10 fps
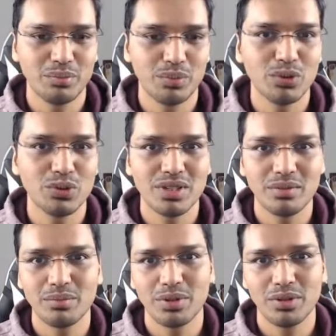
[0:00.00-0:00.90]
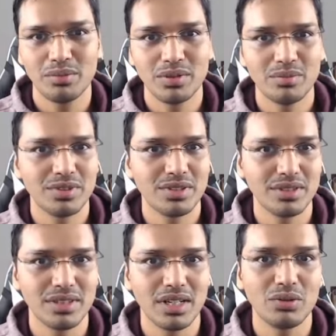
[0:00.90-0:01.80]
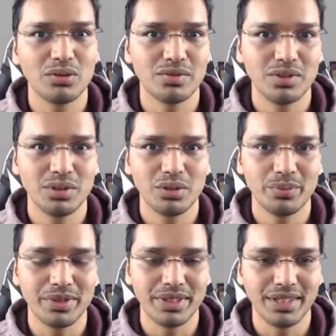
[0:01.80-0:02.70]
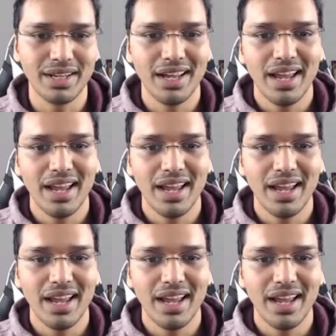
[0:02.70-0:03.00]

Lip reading: pose some problems out of the opening.